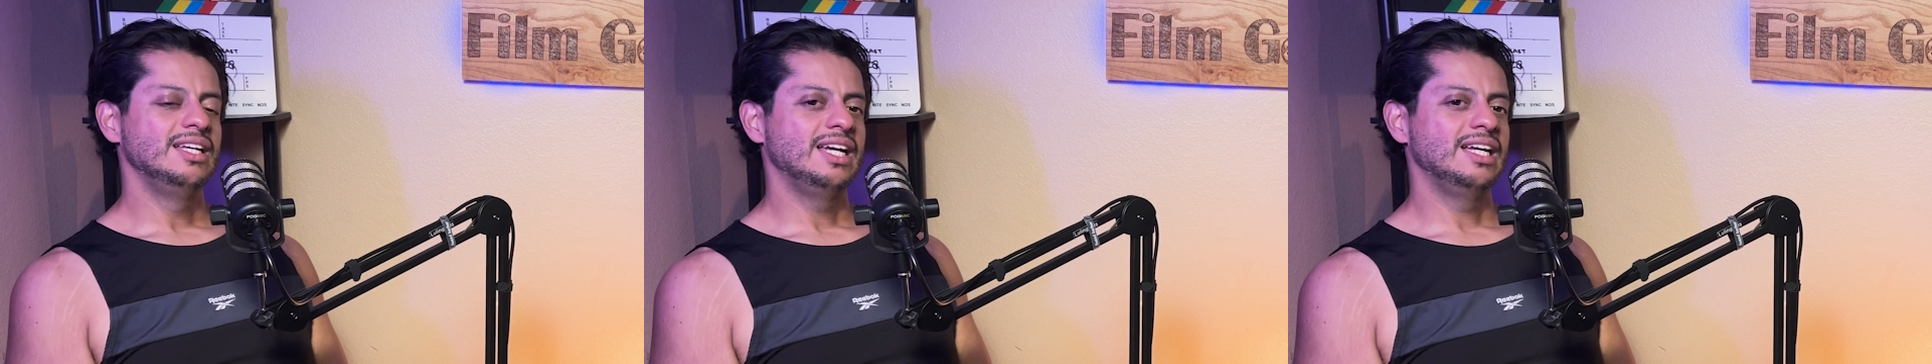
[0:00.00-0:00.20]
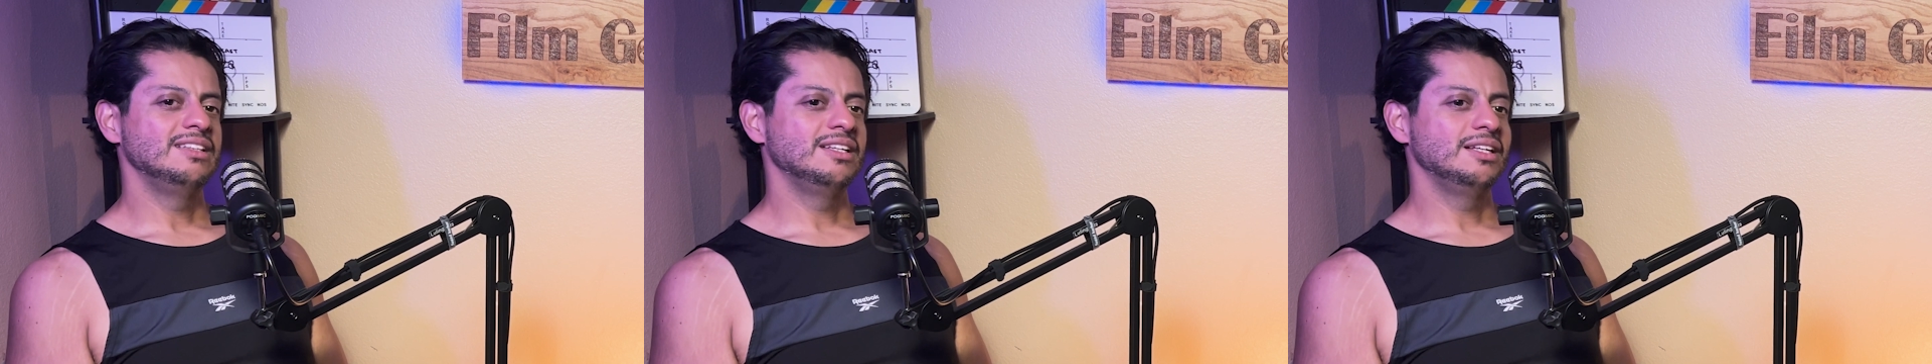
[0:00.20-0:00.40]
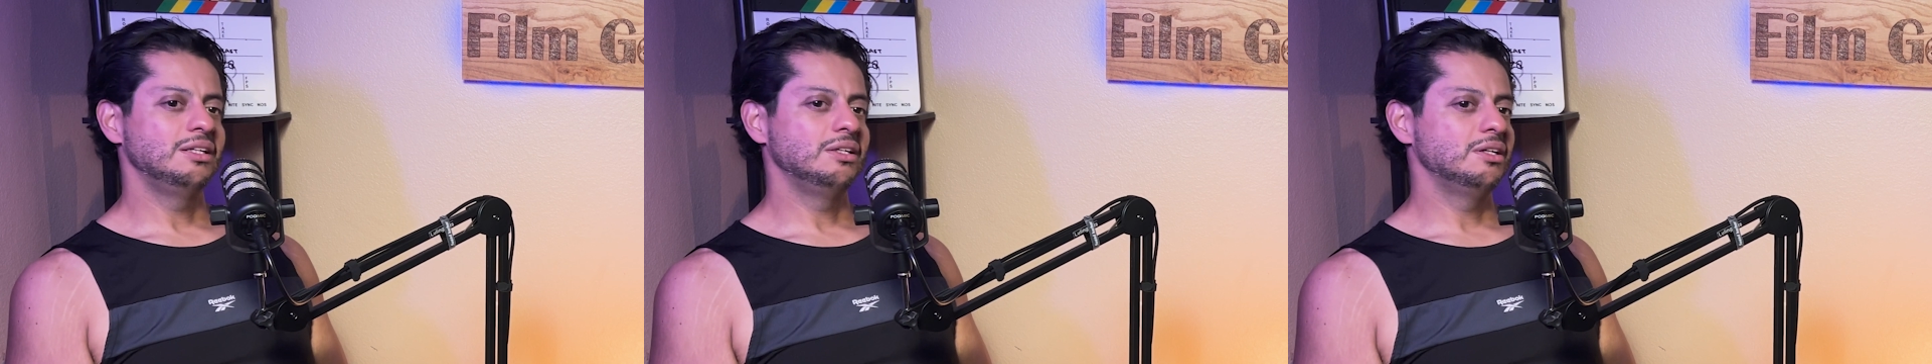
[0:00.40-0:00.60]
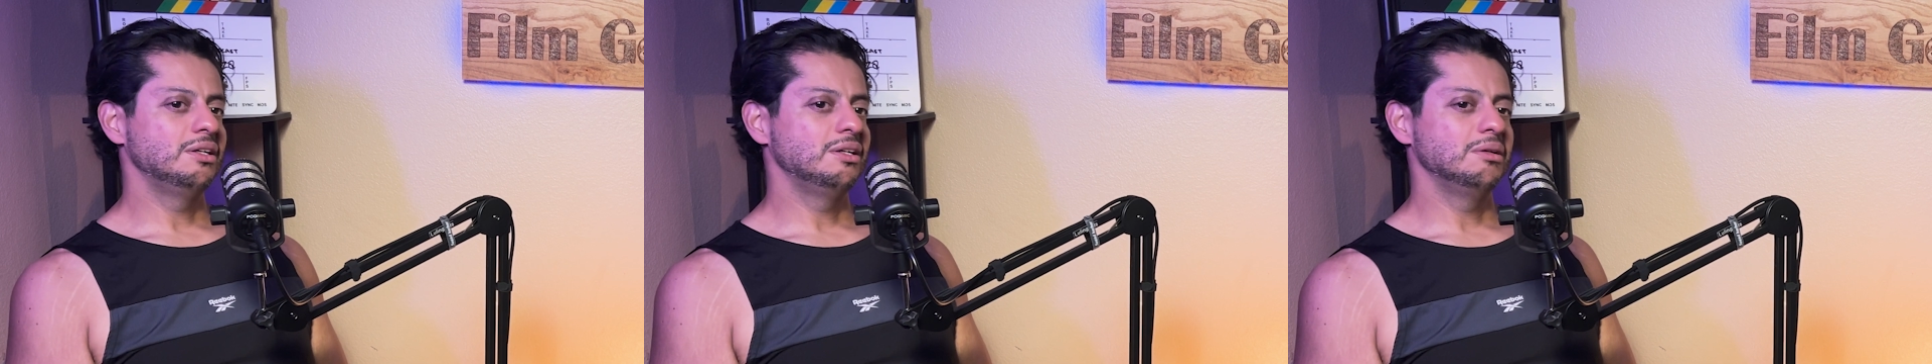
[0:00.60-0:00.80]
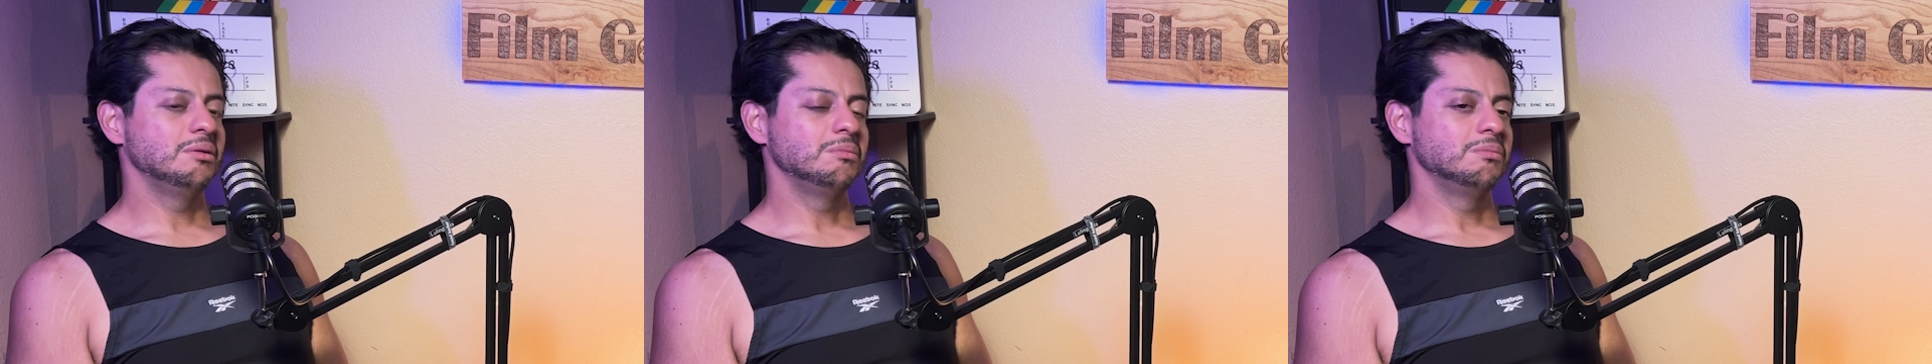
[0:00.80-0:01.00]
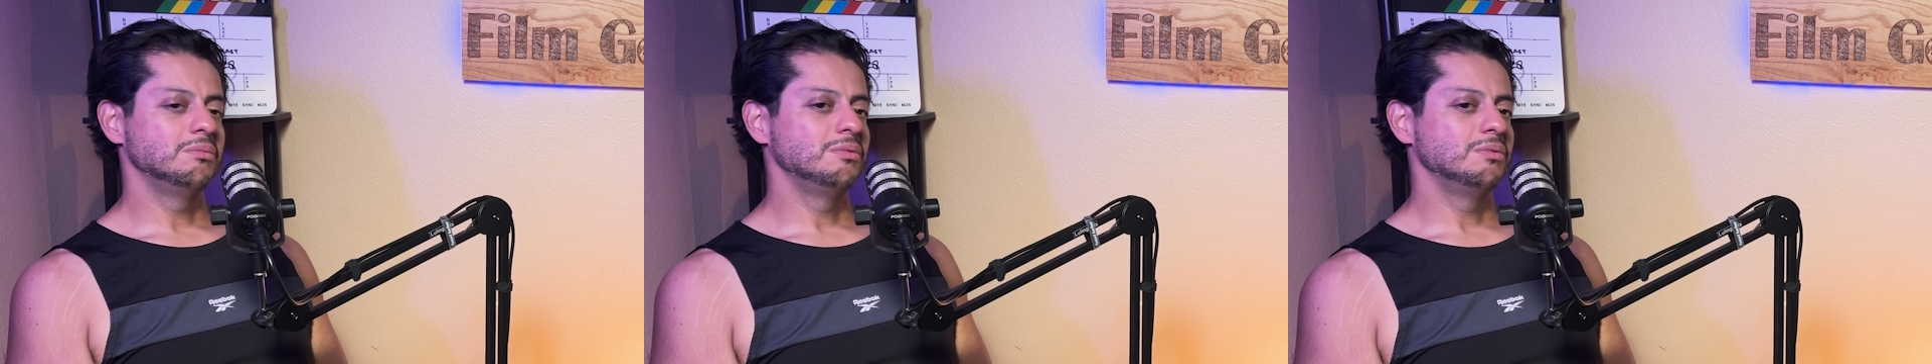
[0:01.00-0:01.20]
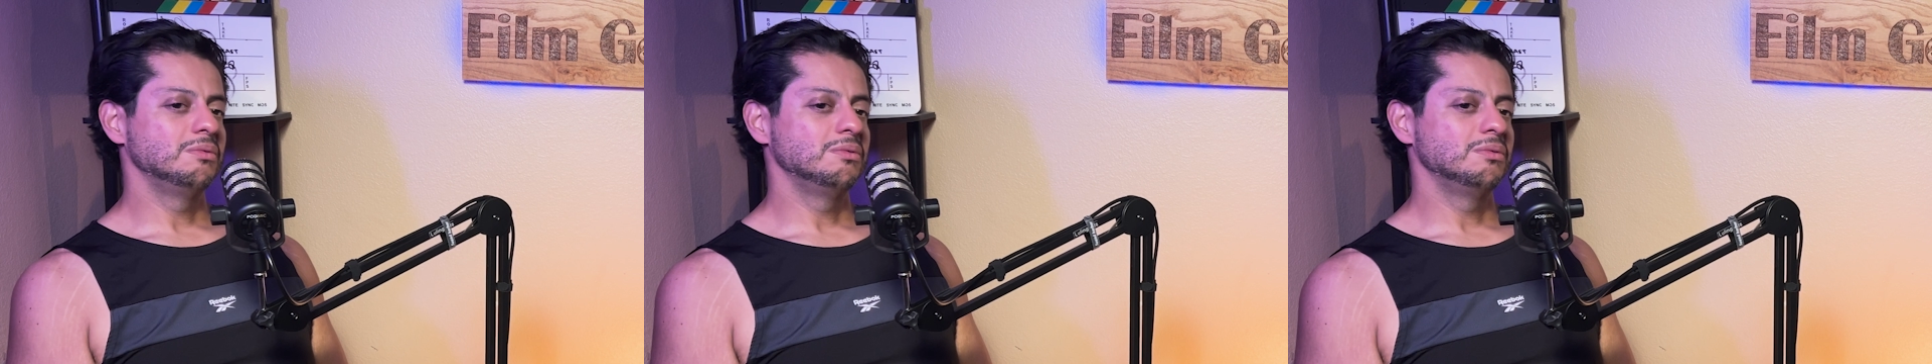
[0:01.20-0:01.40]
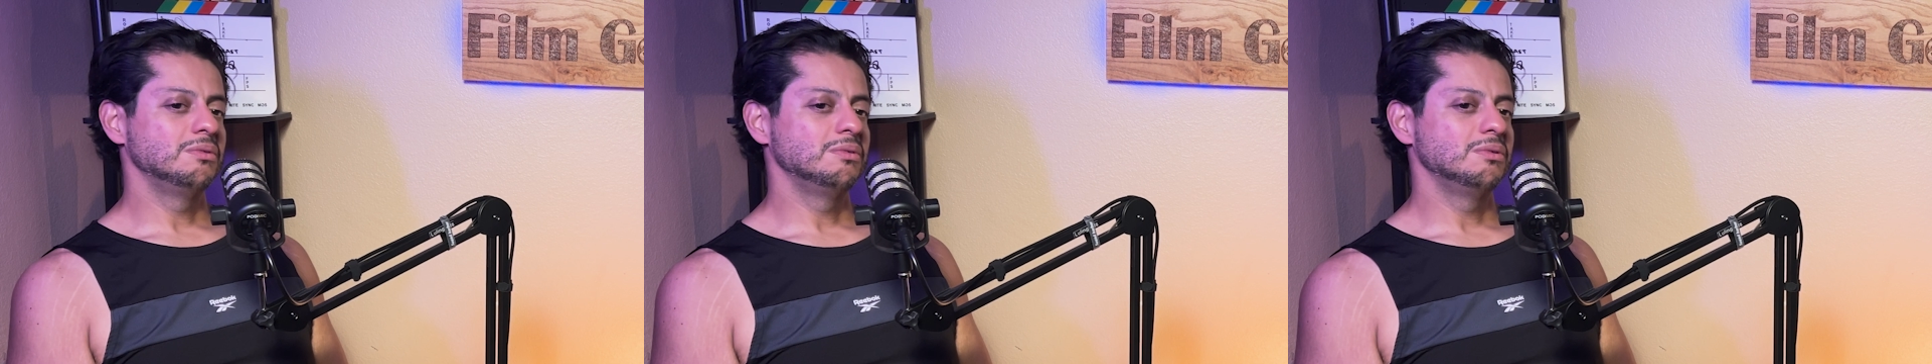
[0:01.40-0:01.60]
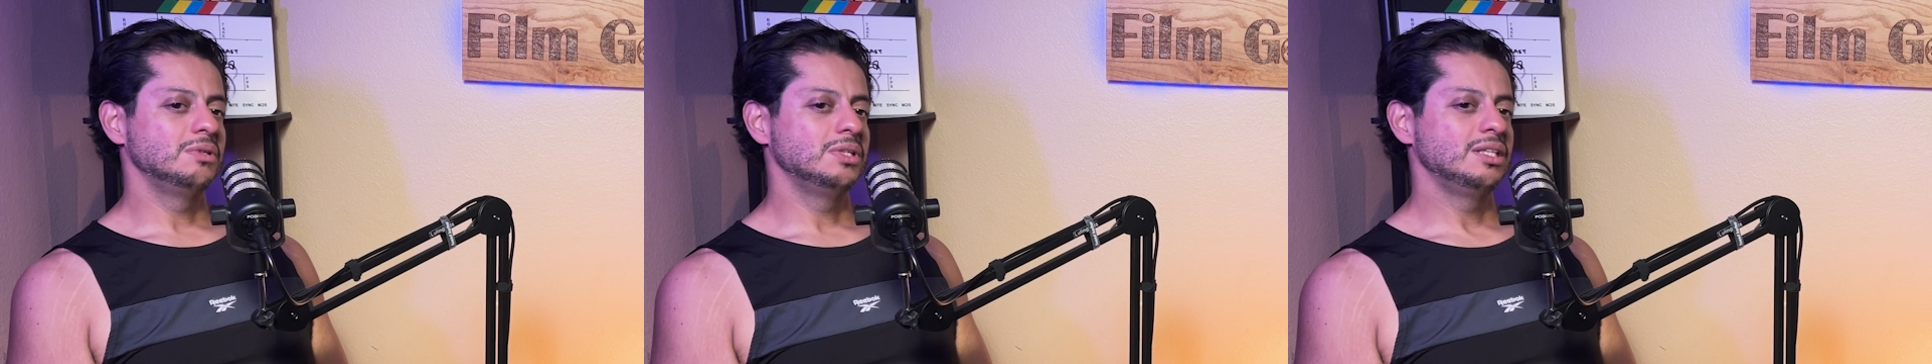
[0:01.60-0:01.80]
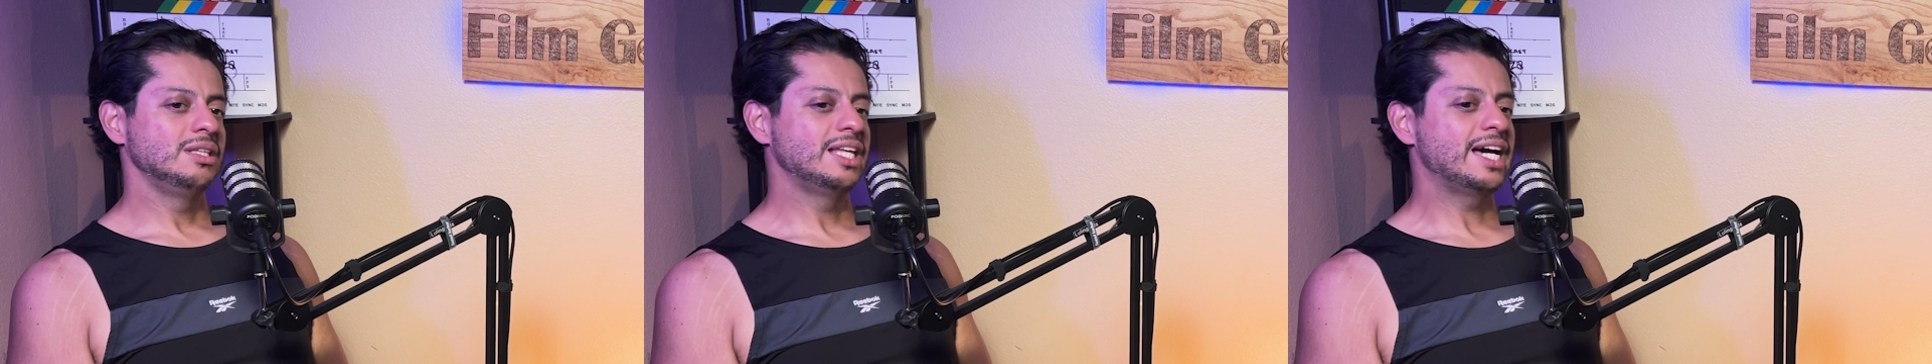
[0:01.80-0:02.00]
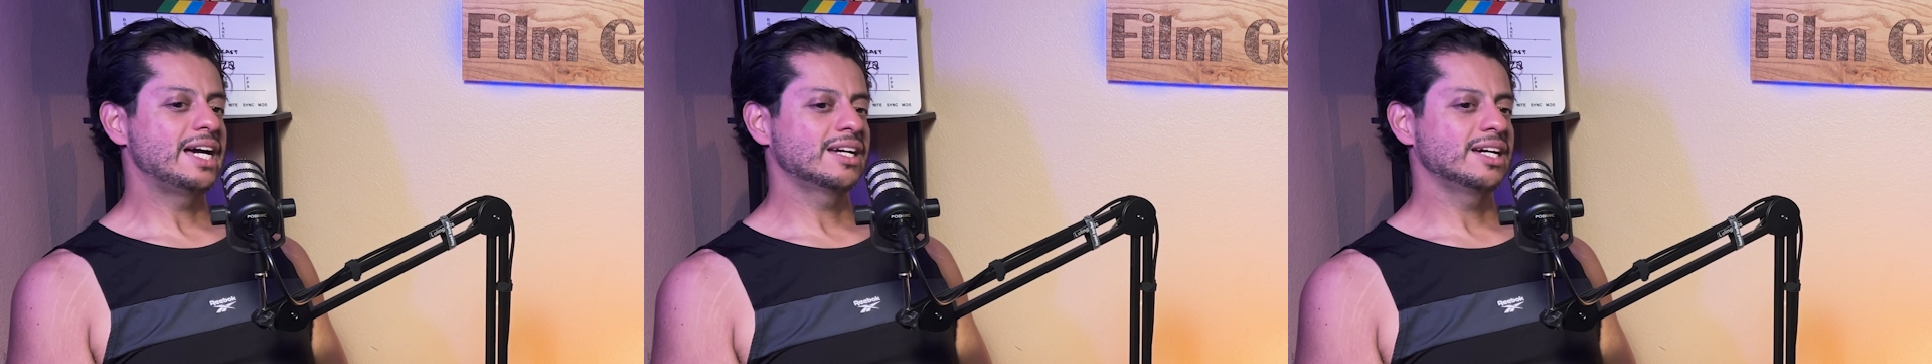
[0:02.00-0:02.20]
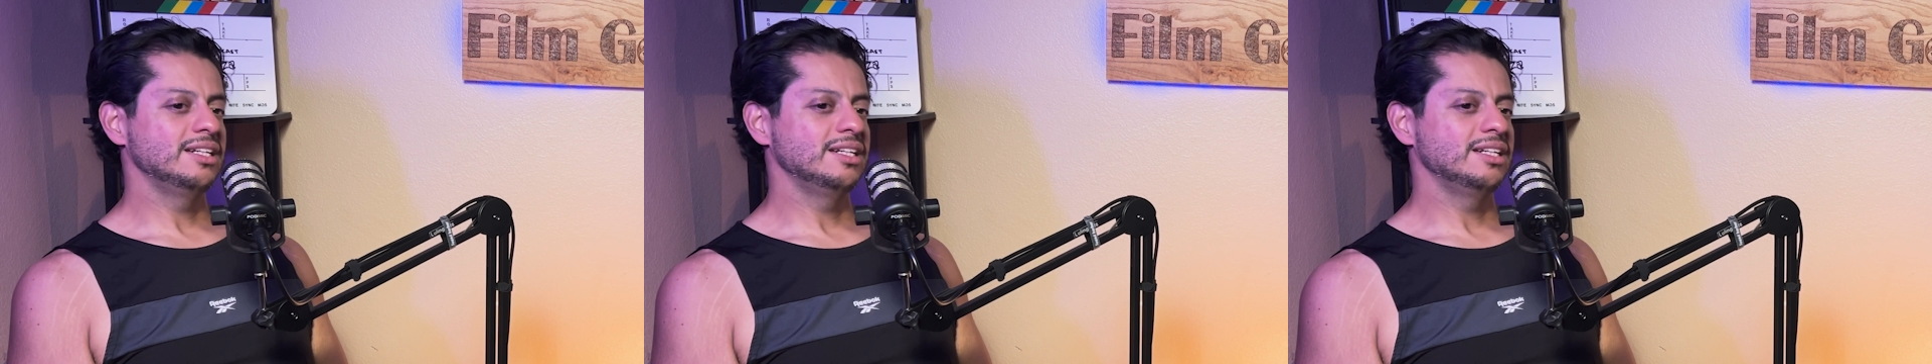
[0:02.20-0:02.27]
And then, and that